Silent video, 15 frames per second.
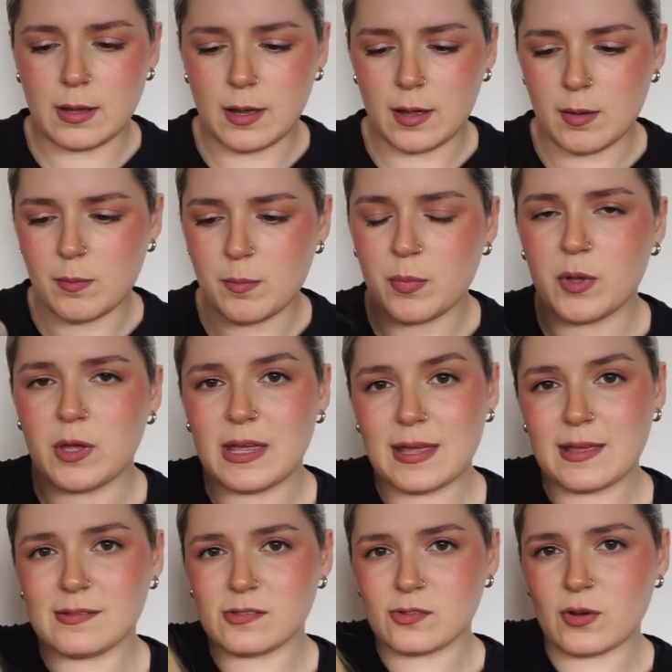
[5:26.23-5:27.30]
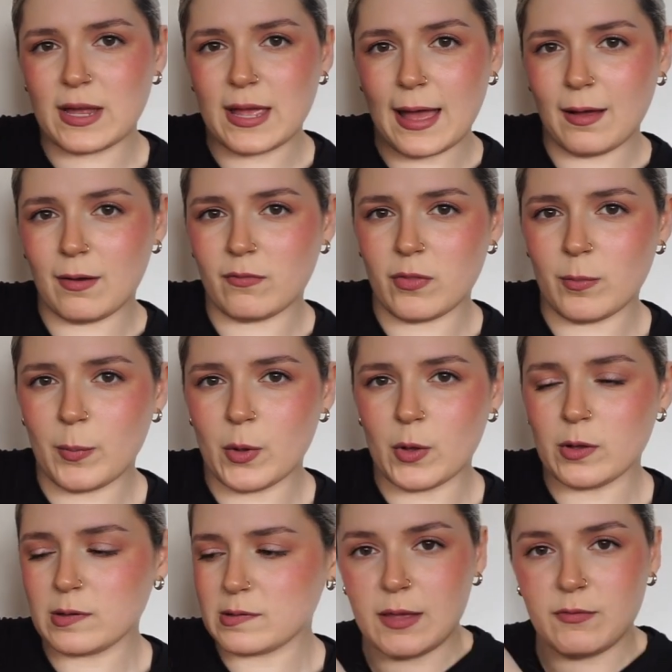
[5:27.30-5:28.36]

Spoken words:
but it is straight out of the box.